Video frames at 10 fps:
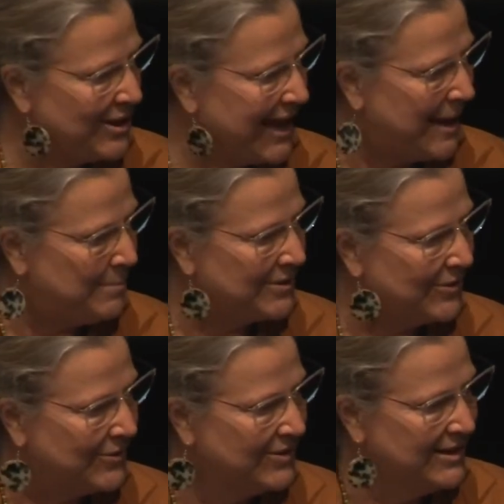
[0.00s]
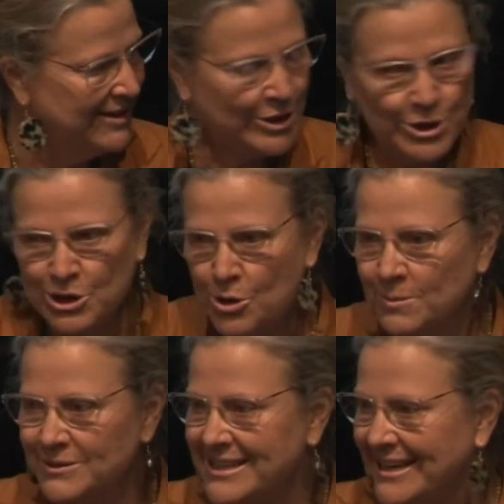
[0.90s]
capital,
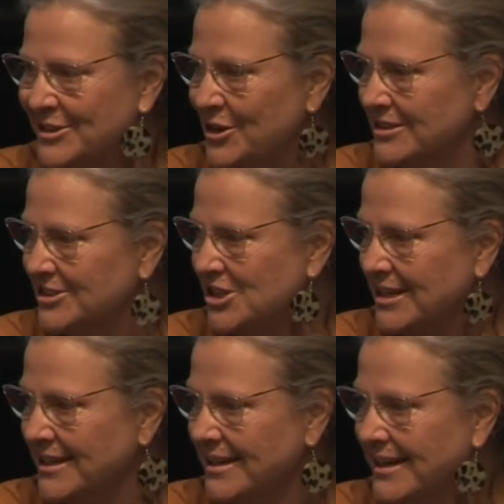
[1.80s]
global technology,